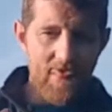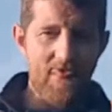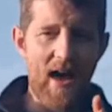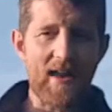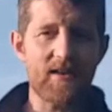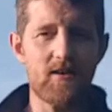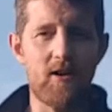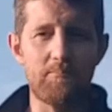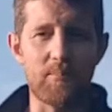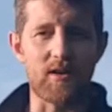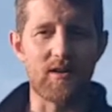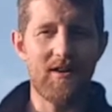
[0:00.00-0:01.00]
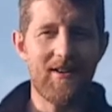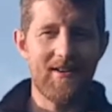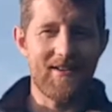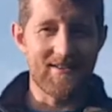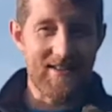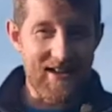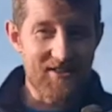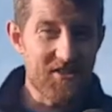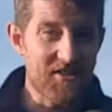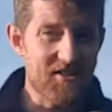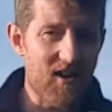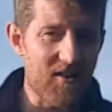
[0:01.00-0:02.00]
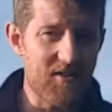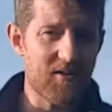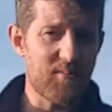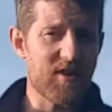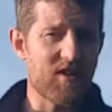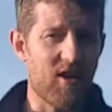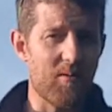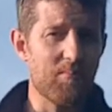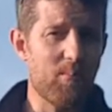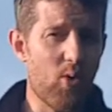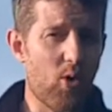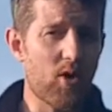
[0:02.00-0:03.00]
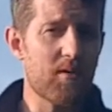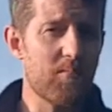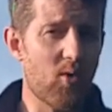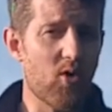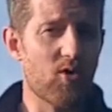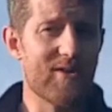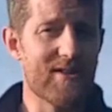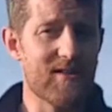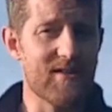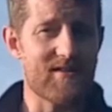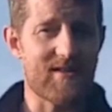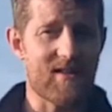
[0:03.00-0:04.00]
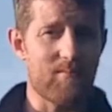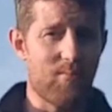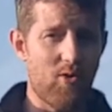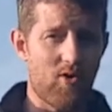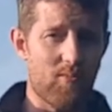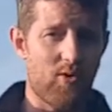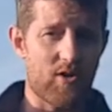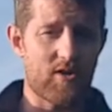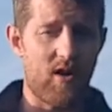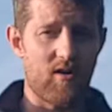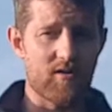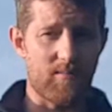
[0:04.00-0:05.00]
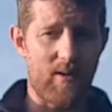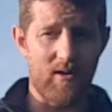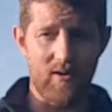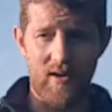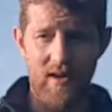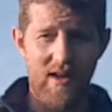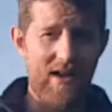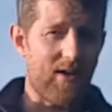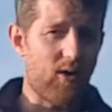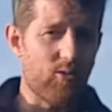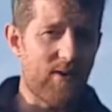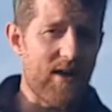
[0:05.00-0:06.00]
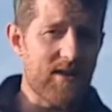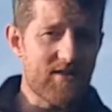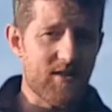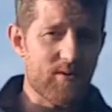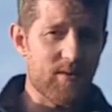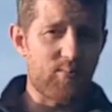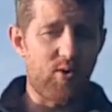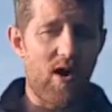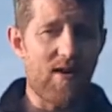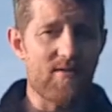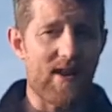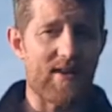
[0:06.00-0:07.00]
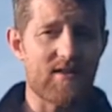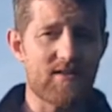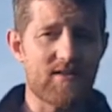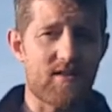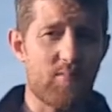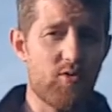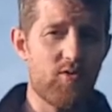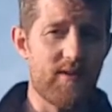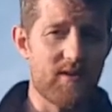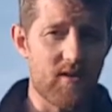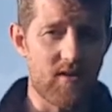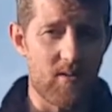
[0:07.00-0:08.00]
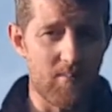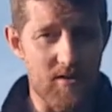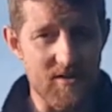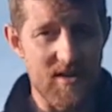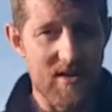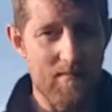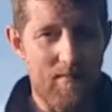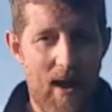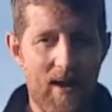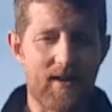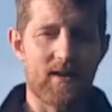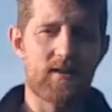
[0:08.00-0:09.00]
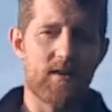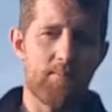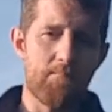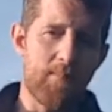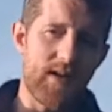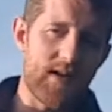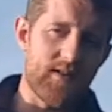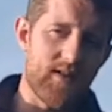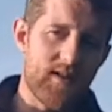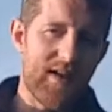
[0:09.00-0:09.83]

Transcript: that number is actually starting to become more and more realistic and more talked about. And already some of the private analysts are moving their numbers back into the mid